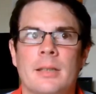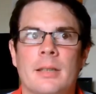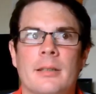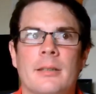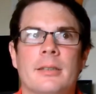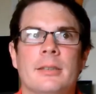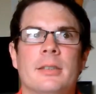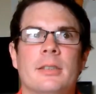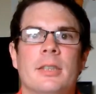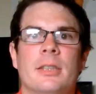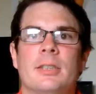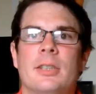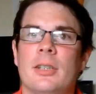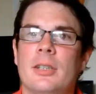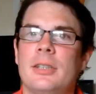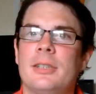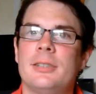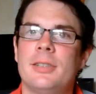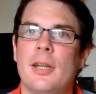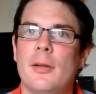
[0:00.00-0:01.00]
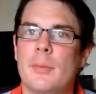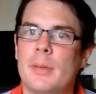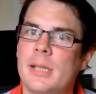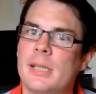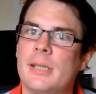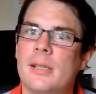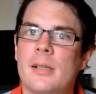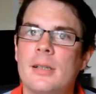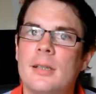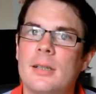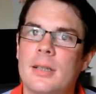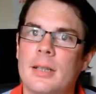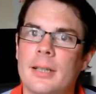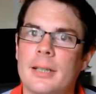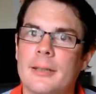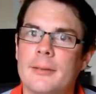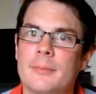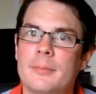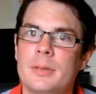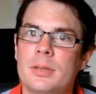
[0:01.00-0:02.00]
there's only so many
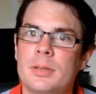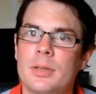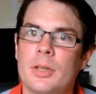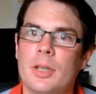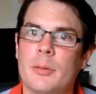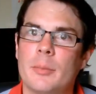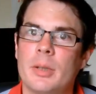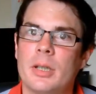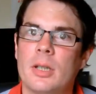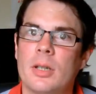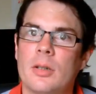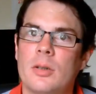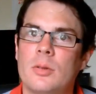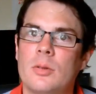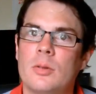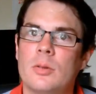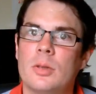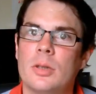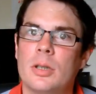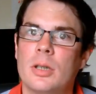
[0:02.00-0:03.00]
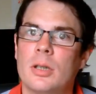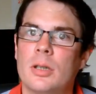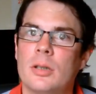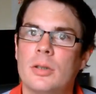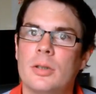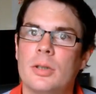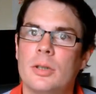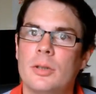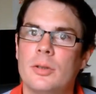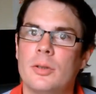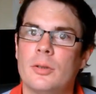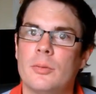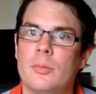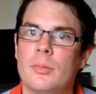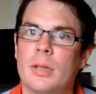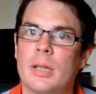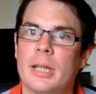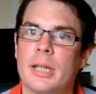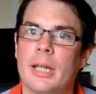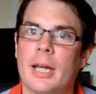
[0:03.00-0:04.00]
times you can be told you can't do
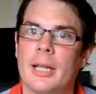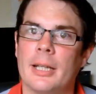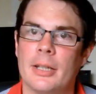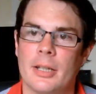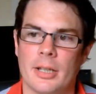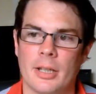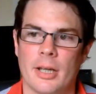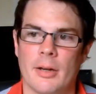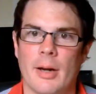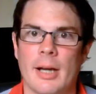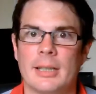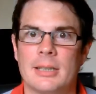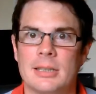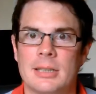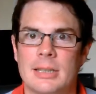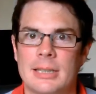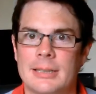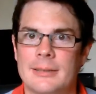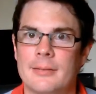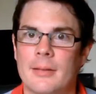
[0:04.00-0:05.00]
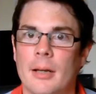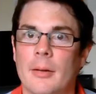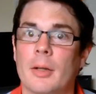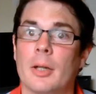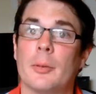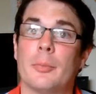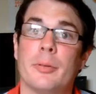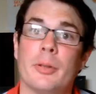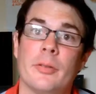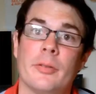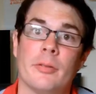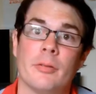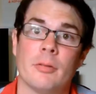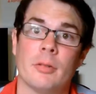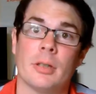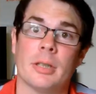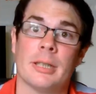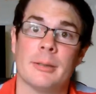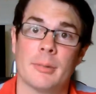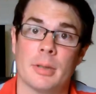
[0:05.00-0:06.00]
something, and you can go, actually, I'm going to prove you
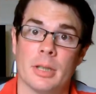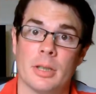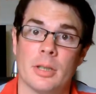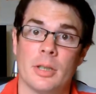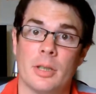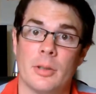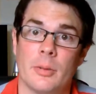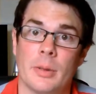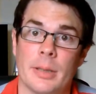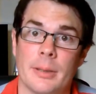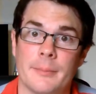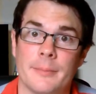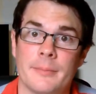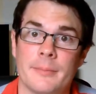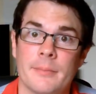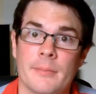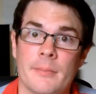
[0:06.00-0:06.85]
wrong, and I'm going to do it.